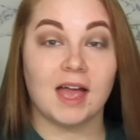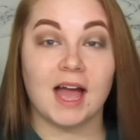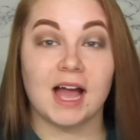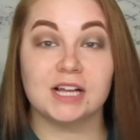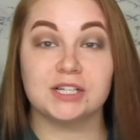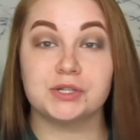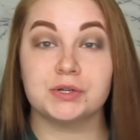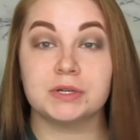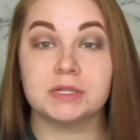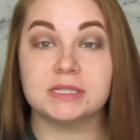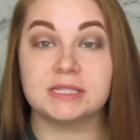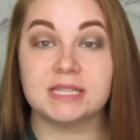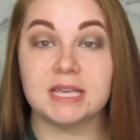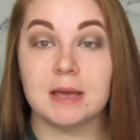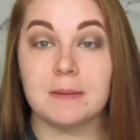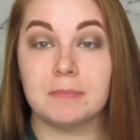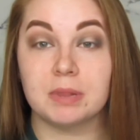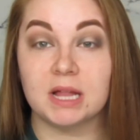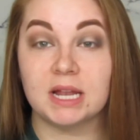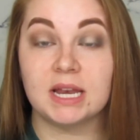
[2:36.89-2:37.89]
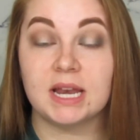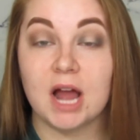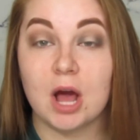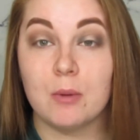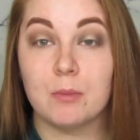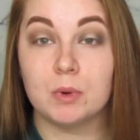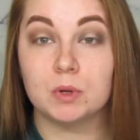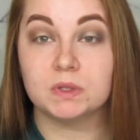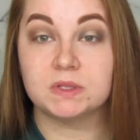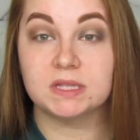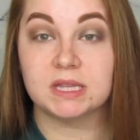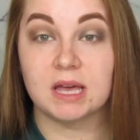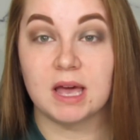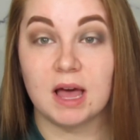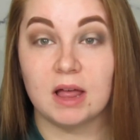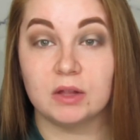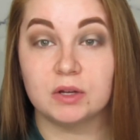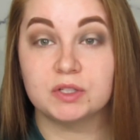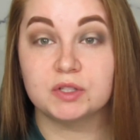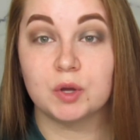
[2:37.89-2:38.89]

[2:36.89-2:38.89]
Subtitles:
As you can see, it blended out most of the color,